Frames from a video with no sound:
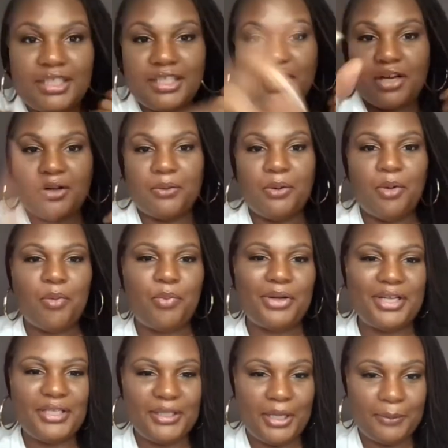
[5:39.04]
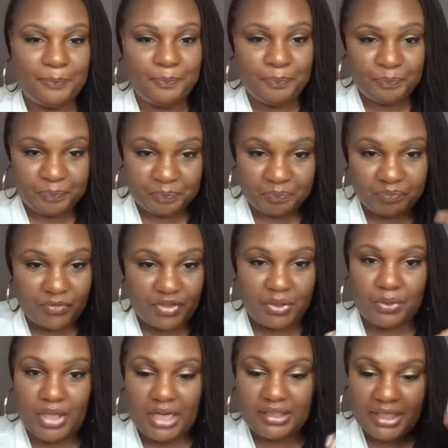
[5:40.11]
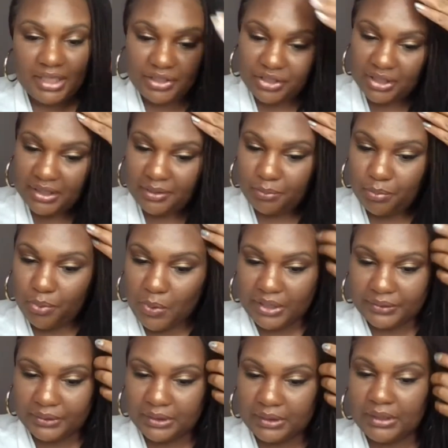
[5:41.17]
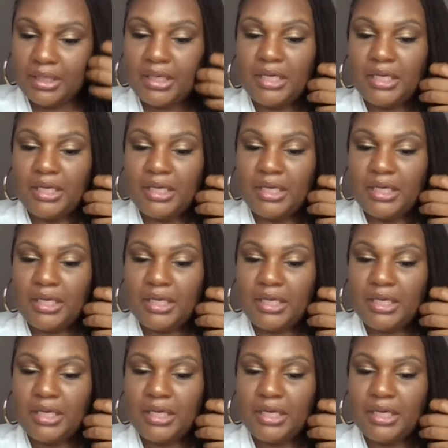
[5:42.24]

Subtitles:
it to go. But so lock tension is important.